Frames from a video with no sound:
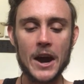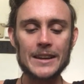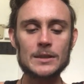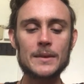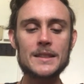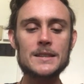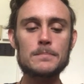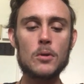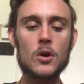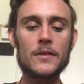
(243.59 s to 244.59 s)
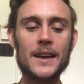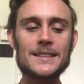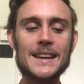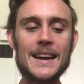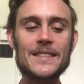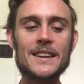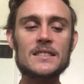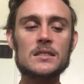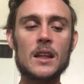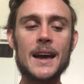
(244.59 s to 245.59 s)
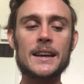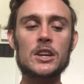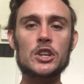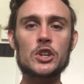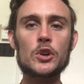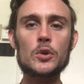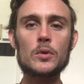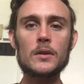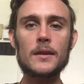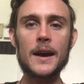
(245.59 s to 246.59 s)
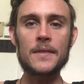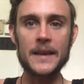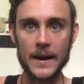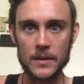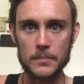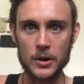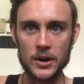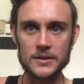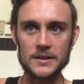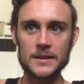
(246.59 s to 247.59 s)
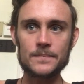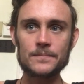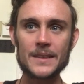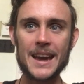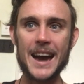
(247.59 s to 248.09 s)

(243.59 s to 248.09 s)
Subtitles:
So in this book, they say that it's like you and the other person